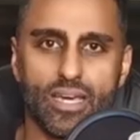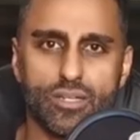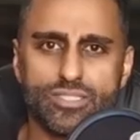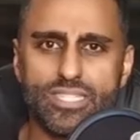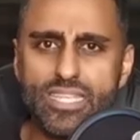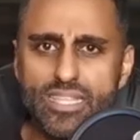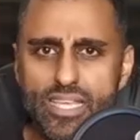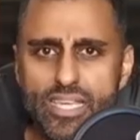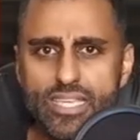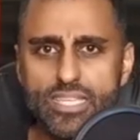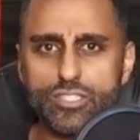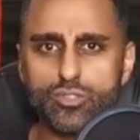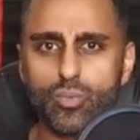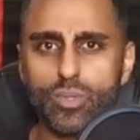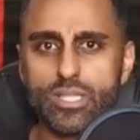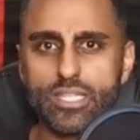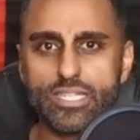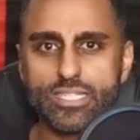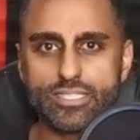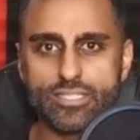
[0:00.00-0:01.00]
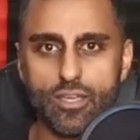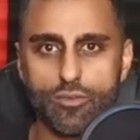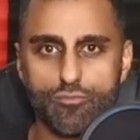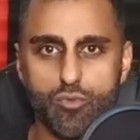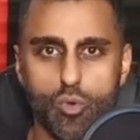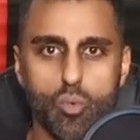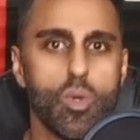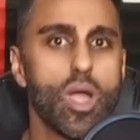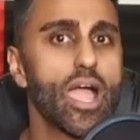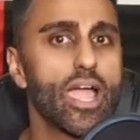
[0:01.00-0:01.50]
Now, D Link has released
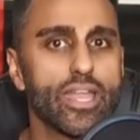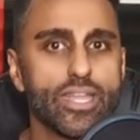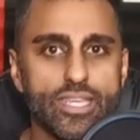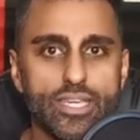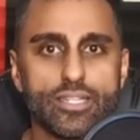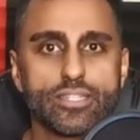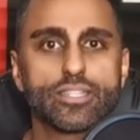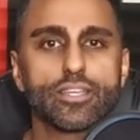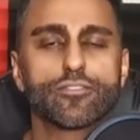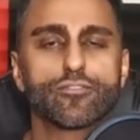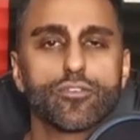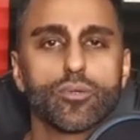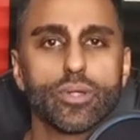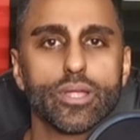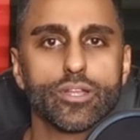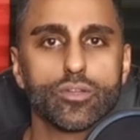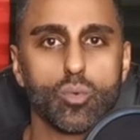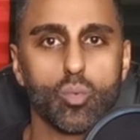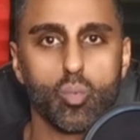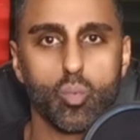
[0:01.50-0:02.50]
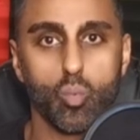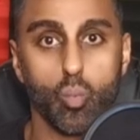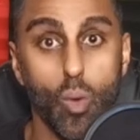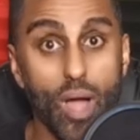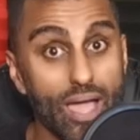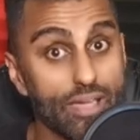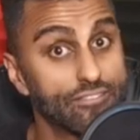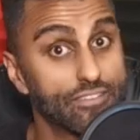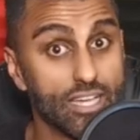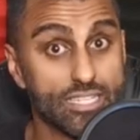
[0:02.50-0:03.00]
a variety of different
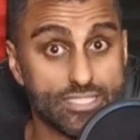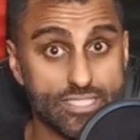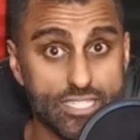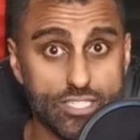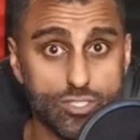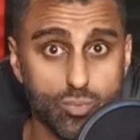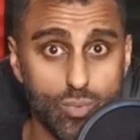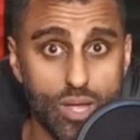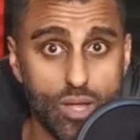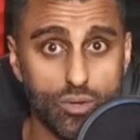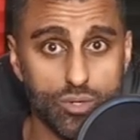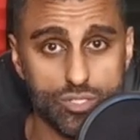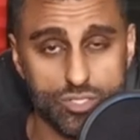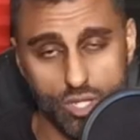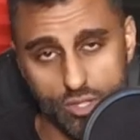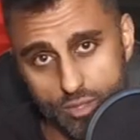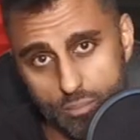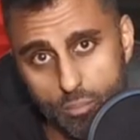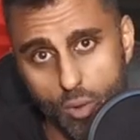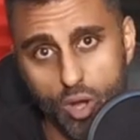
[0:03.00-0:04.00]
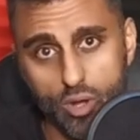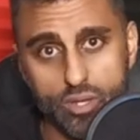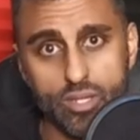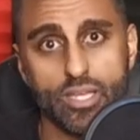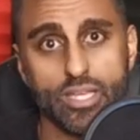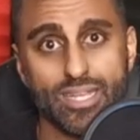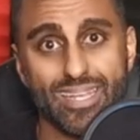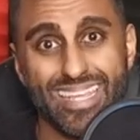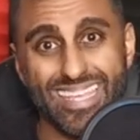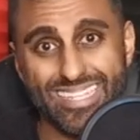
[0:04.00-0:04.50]
Wi Fi 6 routers on the
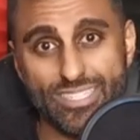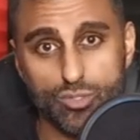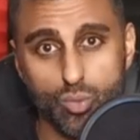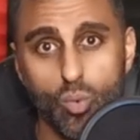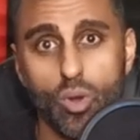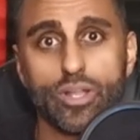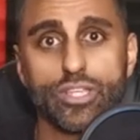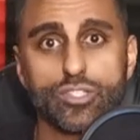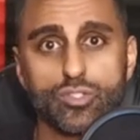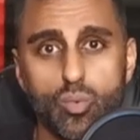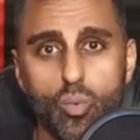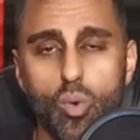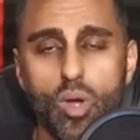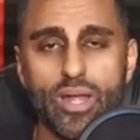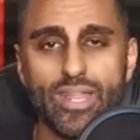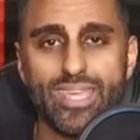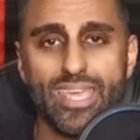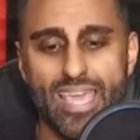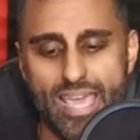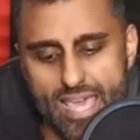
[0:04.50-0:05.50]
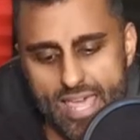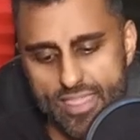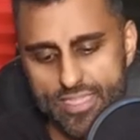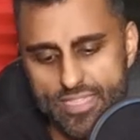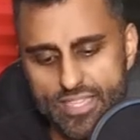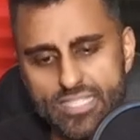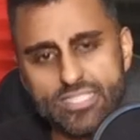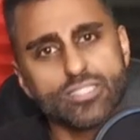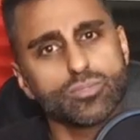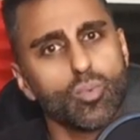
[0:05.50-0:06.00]
market in 2020.
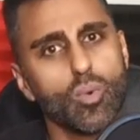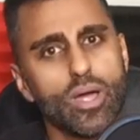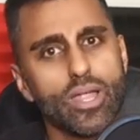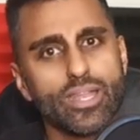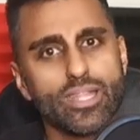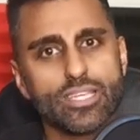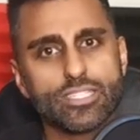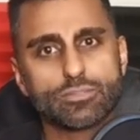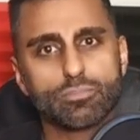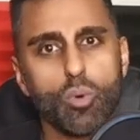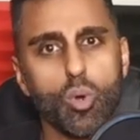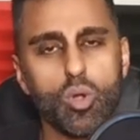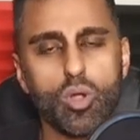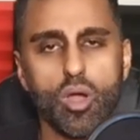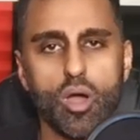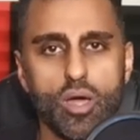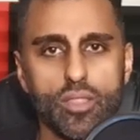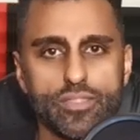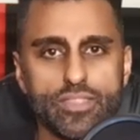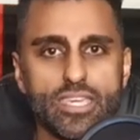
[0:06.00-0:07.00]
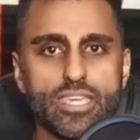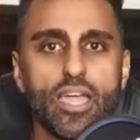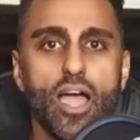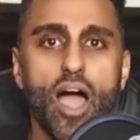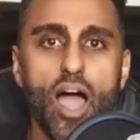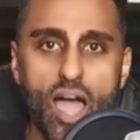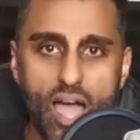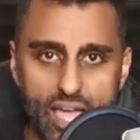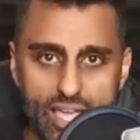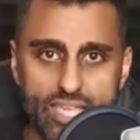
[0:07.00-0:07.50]
This one is more on the
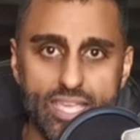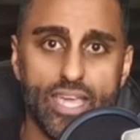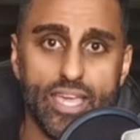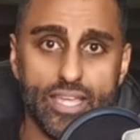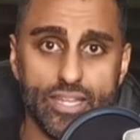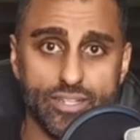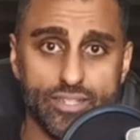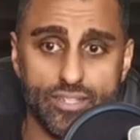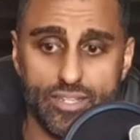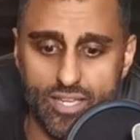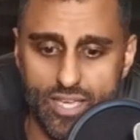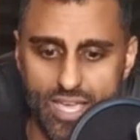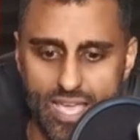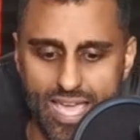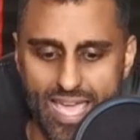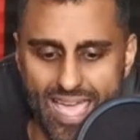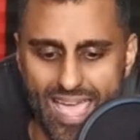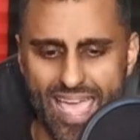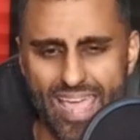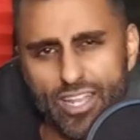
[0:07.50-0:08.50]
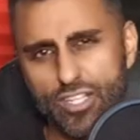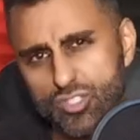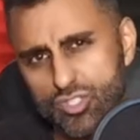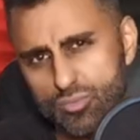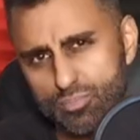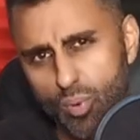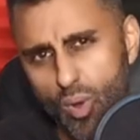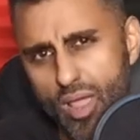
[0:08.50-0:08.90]
high end. And it's